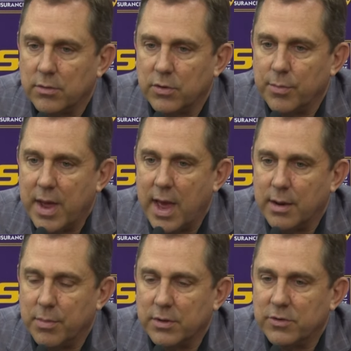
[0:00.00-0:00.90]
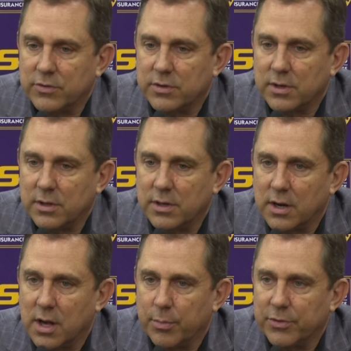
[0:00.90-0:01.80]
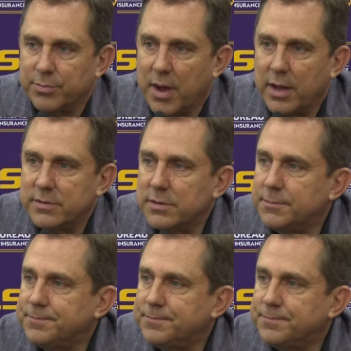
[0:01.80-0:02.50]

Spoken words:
too bad, but just in a couple of spots.